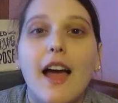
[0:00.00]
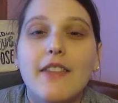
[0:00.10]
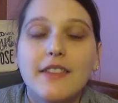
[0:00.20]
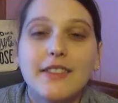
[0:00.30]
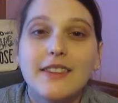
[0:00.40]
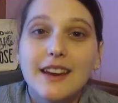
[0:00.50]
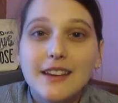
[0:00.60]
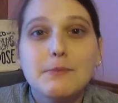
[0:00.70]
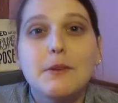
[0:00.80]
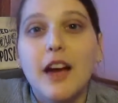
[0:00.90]
And then the
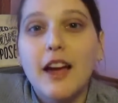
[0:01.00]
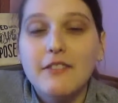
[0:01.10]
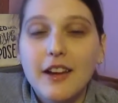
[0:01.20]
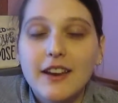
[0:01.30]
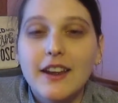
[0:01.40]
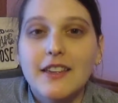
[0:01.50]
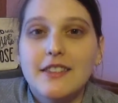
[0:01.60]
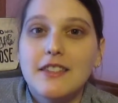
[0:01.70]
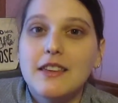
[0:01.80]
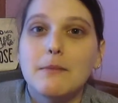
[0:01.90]
next book I read
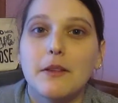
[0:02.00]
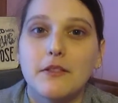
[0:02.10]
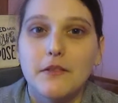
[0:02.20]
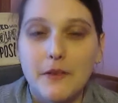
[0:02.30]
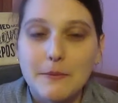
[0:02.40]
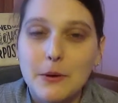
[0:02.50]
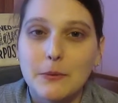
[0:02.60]
in the month of November